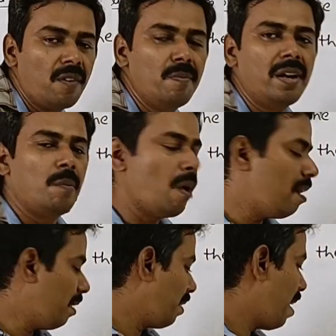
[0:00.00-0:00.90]

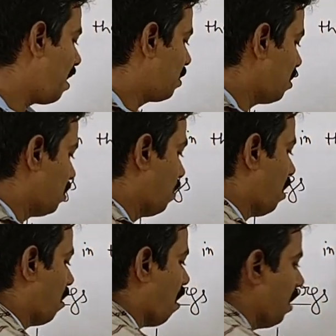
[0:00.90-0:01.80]
metabolic reactions, we are
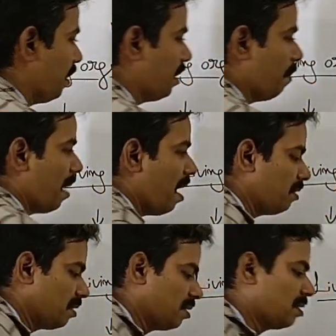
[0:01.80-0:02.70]
calling them
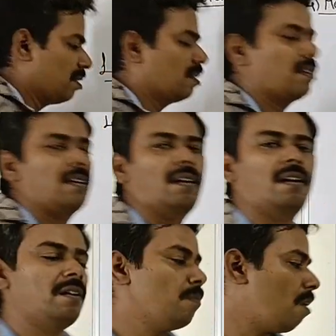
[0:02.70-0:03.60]
as
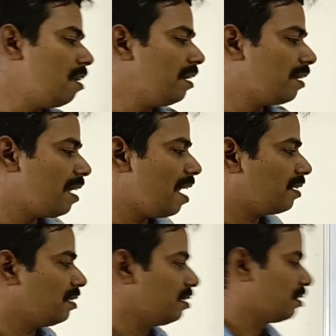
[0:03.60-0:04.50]
anabolic
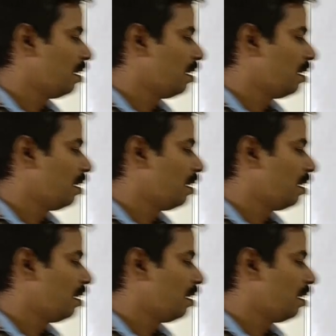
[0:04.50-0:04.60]
reactions.